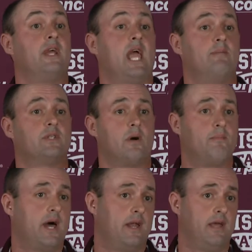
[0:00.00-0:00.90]
game is
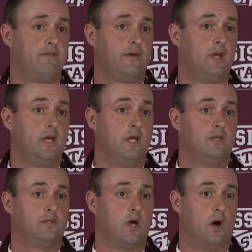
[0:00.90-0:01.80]
competitive.
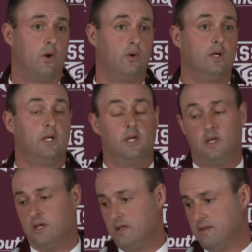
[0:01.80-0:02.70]
So
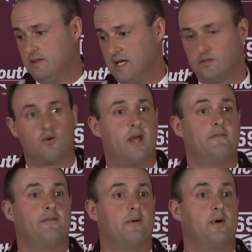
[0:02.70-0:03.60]
that's
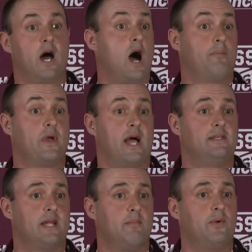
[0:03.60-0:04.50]
great for RPI
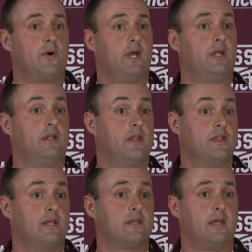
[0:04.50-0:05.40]
standpoint and
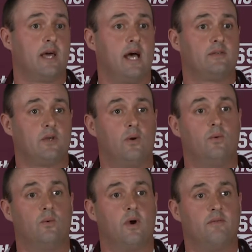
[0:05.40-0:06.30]
things like that. So
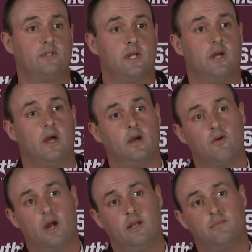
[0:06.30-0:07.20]
we're obviously in a
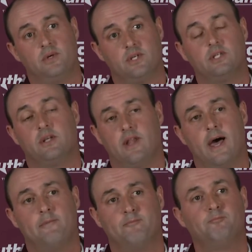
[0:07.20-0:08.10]
great position there.